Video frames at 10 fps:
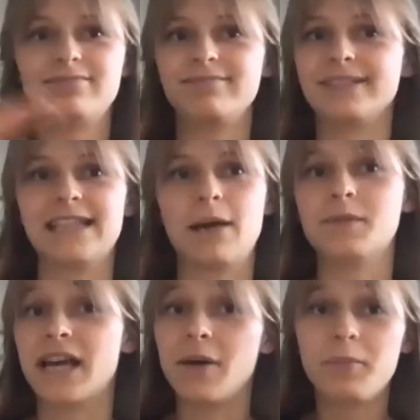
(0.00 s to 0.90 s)

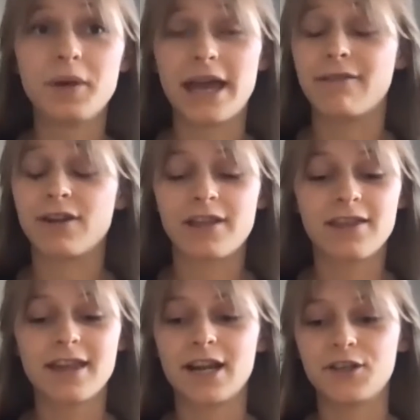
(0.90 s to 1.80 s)
sums up
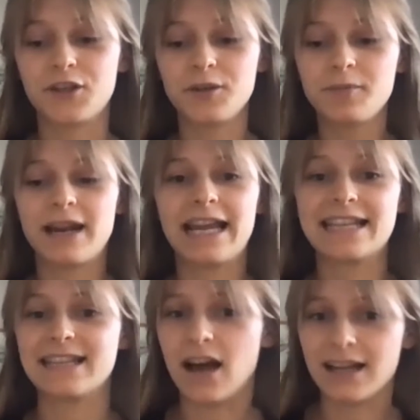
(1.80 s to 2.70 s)
everything that I do, but I
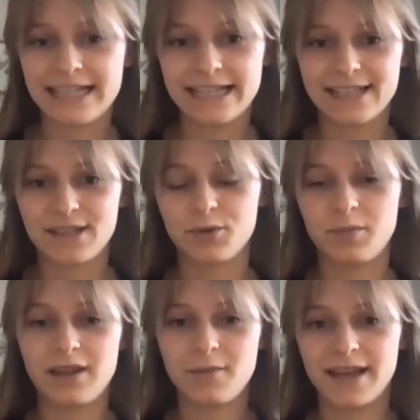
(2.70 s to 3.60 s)
guess an artist would
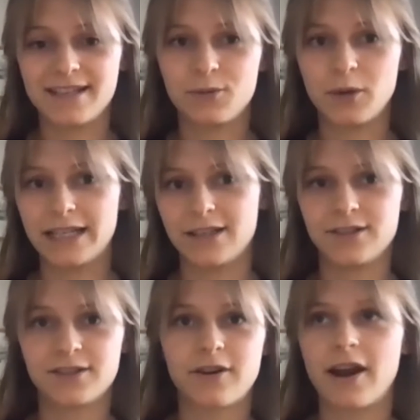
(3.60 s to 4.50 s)
be the best way to
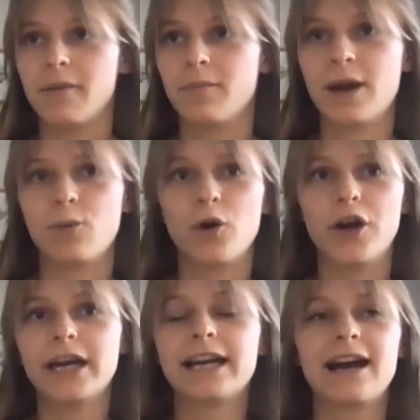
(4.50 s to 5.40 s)
describe my
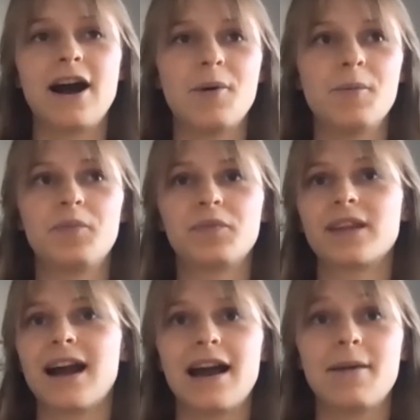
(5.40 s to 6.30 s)
work.
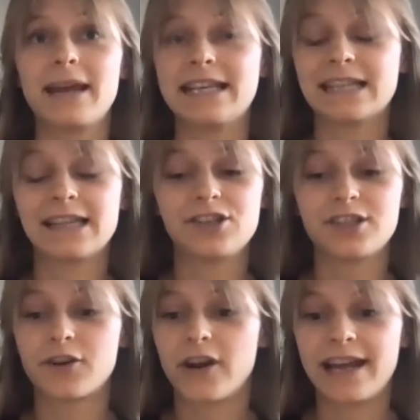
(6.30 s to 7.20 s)
I basically
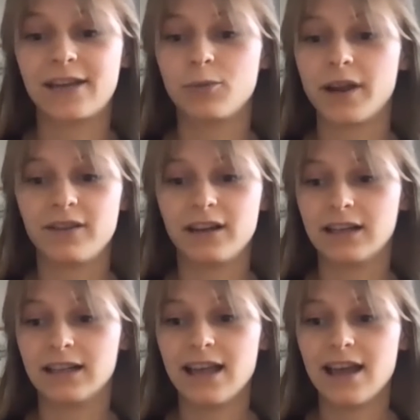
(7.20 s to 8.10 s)
just create
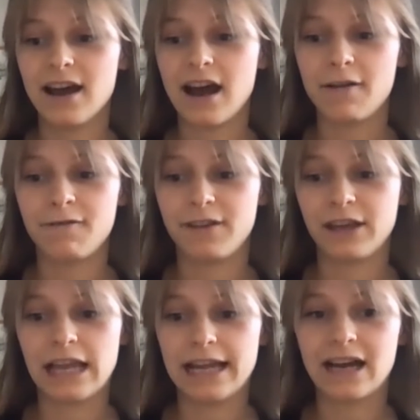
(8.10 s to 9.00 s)
whatever I
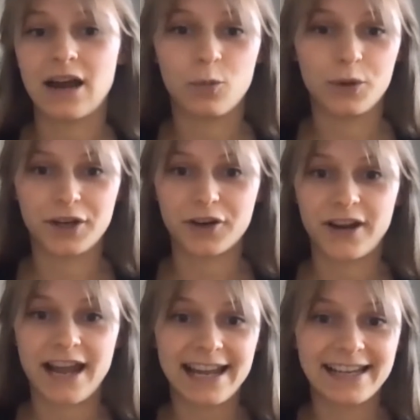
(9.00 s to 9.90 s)
feel like I want to
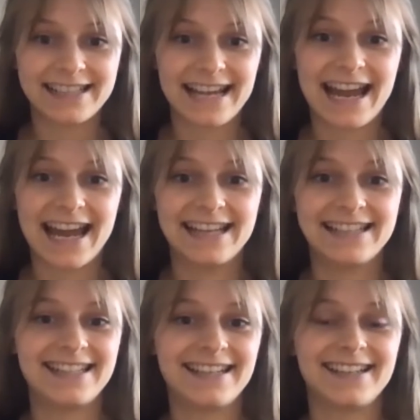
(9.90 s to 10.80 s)
create,
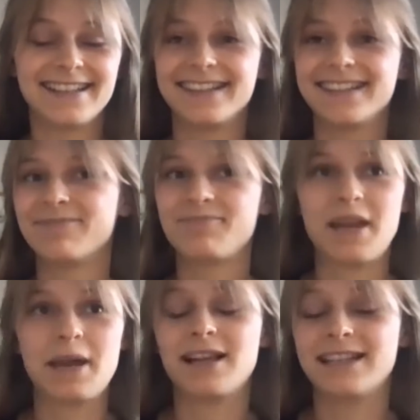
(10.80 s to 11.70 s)
and
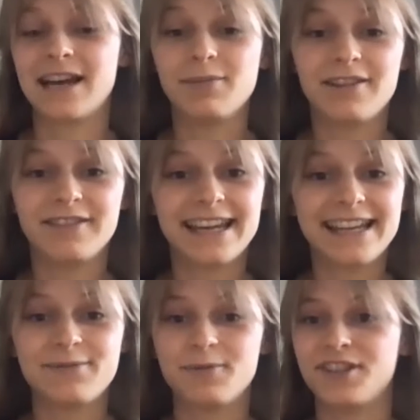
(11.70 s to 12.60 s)
people end up loving
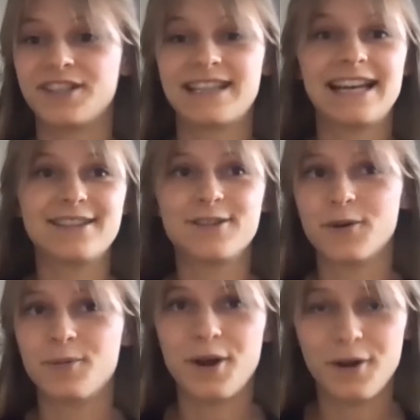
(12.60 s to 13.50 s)
it, which is like
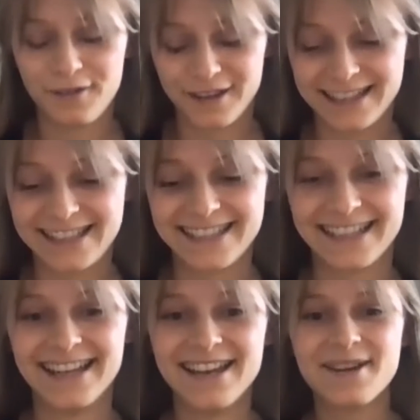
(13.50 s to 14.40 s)
so perfect
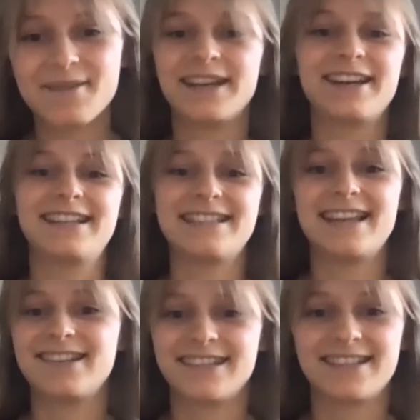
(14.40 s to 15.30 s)
because
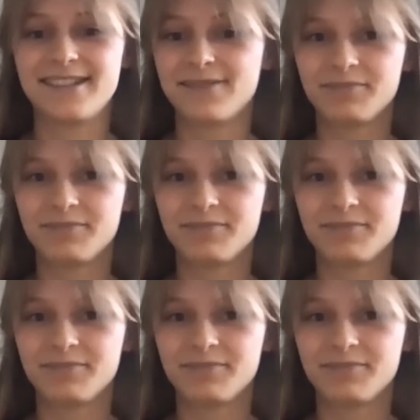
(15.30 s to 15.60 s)
that's just